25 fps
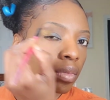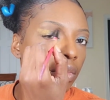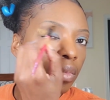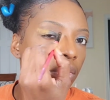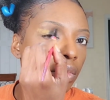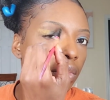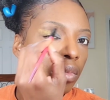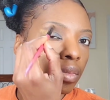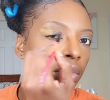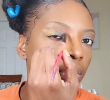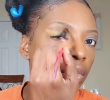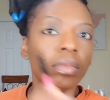
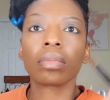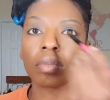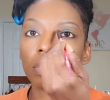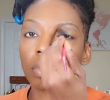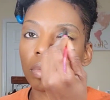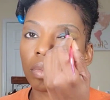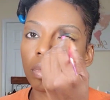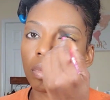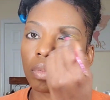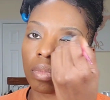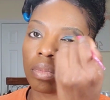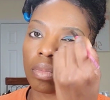palettes I
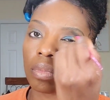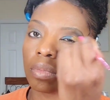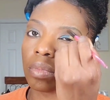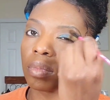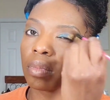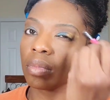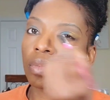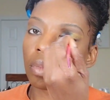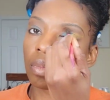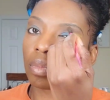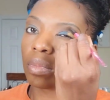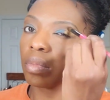done bought
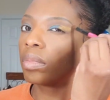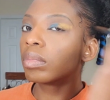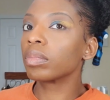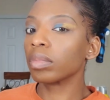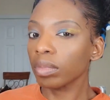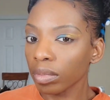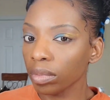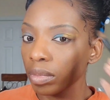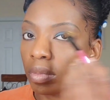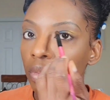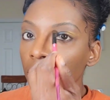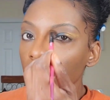from
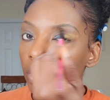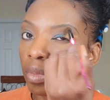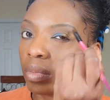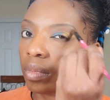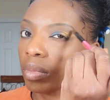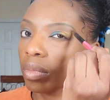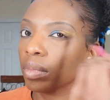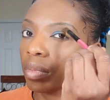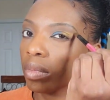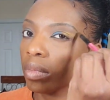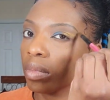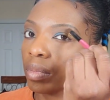
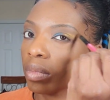Sephora.